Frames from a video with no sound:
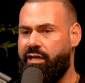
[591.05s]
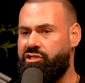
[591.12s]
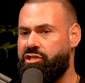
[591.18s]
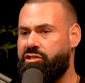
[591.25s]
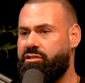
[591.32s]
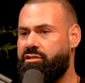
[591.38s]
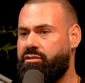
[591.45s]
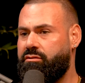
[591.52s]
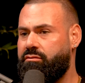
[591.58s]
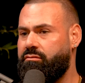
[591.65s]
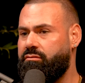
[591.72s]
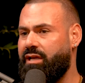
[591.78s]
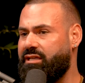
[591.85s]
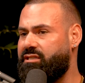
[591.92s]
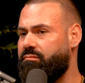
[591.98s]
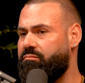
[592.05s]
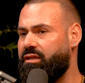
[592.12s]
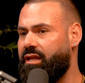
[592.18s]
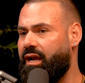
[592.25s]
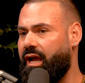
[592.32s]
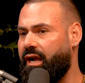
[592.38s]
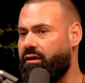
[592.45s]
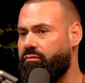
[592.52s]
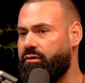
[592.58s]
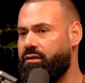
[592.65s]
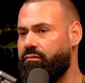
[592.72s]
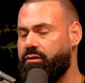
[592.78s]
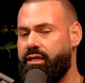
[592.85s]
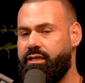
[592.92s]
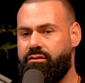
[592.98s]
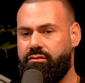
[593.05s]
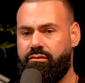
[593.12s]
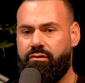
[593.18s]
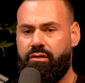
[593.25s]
It's just not something that I could really relate to.